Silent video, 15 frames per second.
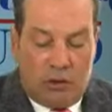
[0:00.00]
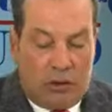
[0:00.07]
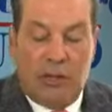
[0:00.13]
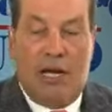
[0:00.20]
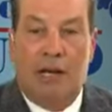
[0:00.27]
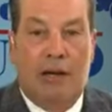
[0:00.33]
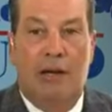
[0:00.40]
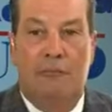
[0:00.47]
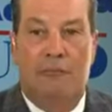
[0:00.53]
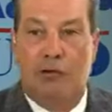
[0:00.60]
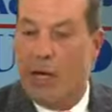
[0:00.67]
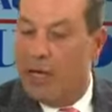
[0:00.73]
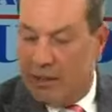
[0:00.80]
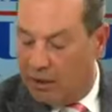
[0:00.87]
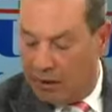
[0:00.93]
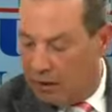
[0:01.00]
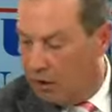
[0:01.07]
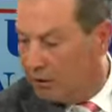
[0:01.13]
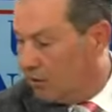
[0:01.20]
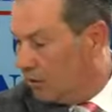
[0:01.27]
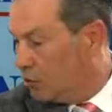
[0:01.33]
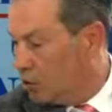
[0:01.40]
now that I've drank it,
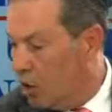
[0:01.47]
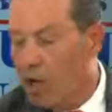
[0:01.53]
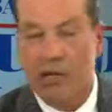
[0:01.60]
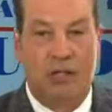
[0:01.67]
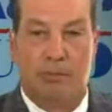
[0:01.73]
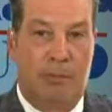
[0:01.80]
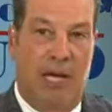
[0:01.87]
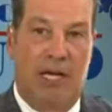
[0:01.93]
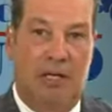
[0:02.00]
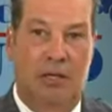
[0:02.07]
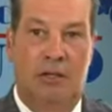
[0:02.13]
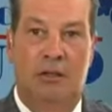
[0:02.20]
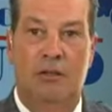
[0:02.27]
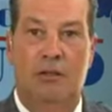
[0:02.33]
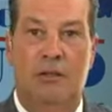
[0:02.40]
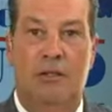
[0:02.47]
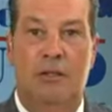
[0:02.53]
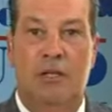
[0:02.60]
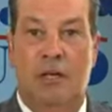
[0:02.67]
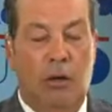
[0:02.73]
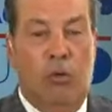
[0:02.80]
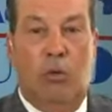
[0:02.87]
I think John is back.
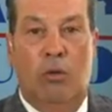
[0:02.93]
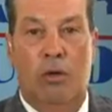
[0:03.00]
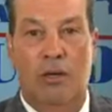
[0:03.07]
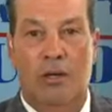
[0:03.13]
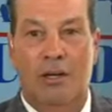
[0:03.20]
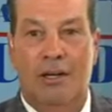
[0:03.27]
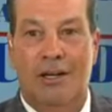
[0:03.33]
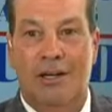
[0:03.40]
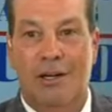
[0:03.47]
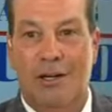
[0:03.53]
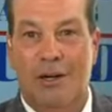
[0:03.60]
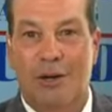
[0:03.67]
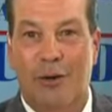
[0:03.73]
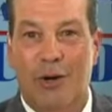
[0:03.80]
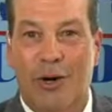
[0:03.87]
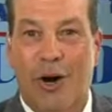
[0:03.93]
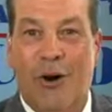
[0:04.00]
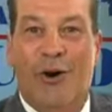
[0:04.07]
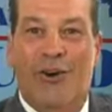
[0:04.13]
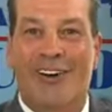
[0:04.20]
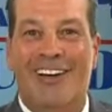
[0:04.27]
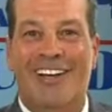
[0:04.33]
Oh.
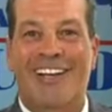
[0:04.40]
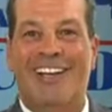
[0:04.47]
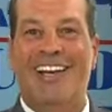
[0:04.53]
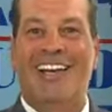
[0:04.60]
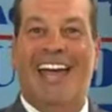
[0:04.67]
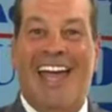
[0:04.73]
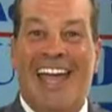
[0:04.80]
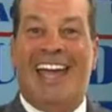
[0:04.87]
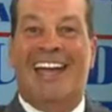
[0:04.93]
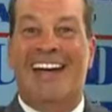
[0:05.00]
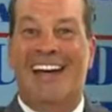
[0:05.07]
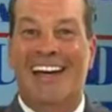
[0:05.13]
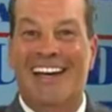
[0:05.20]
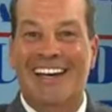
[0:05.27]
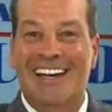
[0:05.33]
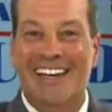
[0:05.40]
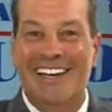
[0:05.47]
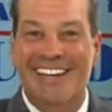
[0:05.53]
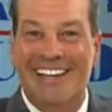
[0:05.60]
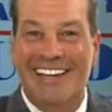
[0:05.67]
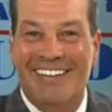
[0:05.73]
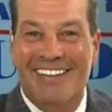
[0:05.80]
Oh. Hey.
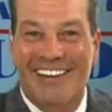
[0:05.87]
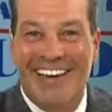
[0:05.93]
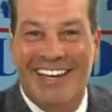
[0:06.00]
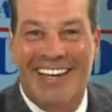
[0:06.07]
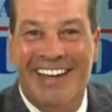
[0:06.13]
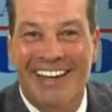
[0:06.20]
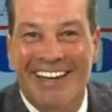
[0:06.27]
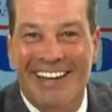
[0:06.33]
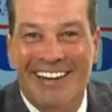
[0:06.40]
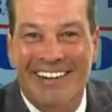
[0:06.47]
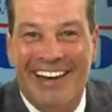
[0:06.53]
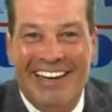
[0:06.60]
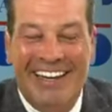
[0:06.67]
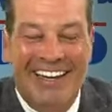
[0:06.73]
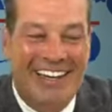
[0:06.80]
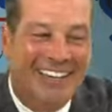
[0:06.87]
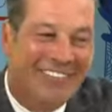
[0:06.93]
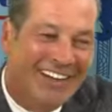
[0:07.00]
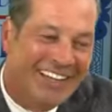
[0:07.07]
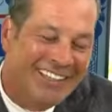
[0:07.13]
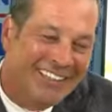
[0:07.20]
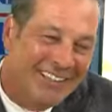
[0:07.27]
How are you? All right.
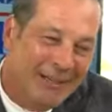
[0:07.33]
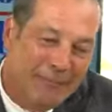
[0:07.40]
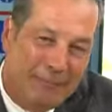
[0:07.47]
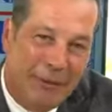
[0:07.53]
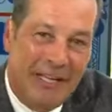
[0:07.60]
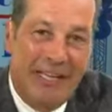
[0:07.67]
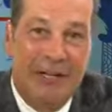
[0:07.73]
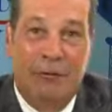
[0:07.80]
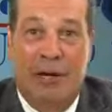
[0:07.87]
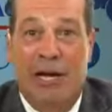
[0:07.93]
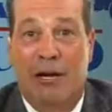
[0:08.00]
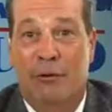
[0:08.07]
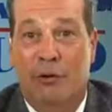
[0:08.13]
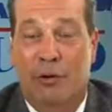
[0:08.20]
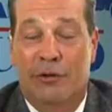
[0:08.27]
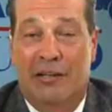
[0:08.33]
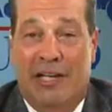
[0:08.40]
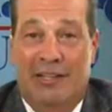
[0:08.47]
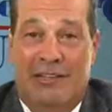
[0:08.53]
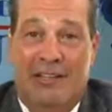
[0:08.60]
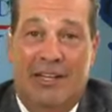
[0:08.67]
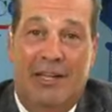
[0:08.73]
Anyway, I'm playing around all
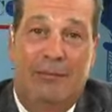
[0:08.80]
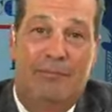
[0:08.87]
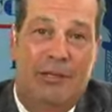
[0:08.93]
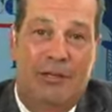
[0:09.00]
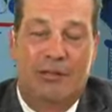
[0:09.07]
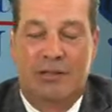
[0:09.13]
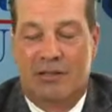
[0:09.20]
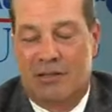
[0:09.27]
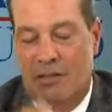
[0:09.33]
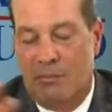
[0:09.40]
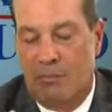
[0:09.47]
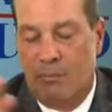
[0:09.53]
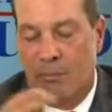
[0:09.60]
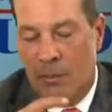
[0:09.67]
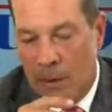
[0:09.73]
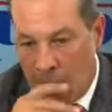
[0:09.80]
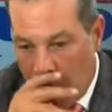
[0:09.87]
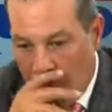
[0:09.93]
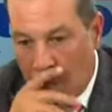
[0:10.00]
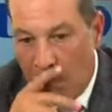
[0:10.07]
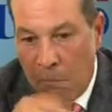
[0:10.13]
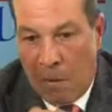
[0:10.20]
day today because I'm
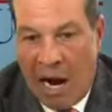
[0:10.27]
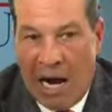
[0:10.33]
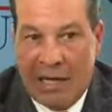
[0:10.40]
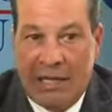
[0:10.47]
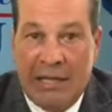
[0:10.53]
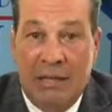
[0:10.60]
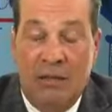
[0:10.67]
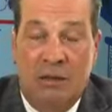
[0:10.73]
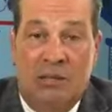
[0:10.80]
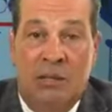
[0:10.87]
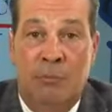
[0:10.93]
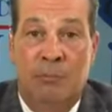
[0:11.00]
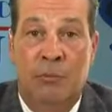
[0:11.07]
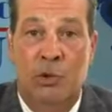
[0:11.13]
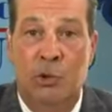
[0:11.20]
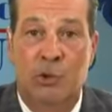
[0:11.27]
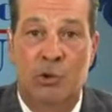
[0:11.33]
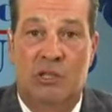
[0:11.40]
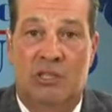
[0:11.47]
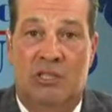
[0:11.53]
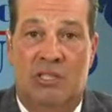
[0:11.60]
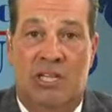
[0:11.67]
mocking some
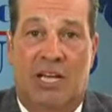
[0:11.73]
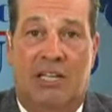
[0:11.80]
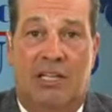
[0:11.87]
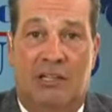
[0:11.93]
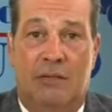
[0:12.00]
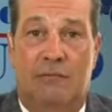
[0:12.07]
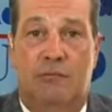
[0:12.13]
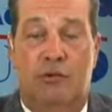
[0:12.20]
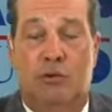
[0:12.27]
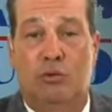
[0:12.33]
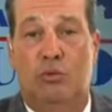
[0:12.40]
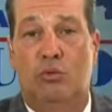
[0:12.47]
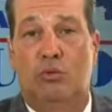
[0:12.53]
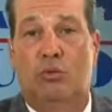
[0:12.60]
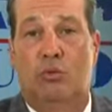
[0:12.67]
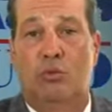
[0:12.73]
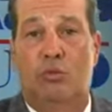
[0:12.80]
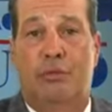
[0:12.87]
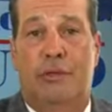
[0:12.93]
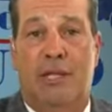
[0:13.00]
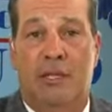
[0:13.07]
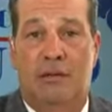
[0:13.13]
news executives who
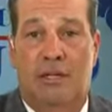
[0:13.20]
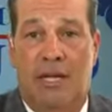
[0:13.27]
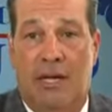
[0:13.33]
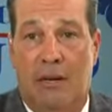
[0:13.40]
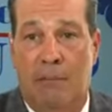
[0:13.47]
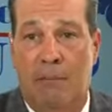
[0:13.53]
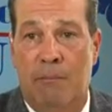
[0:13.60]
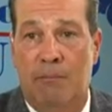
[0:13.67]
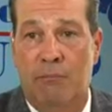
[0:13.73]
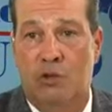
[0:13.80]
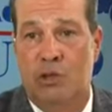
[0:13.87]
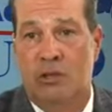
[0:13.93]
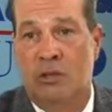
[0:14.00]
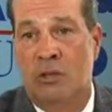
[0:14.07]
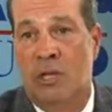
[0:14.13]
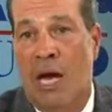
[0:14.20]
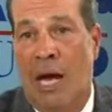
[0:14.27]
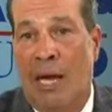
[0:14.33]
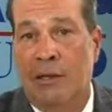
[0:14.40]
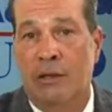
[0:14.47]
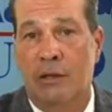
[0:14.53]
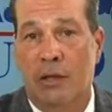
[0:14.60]
think that I'm just
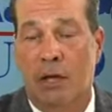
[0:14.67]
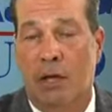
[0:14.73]
not,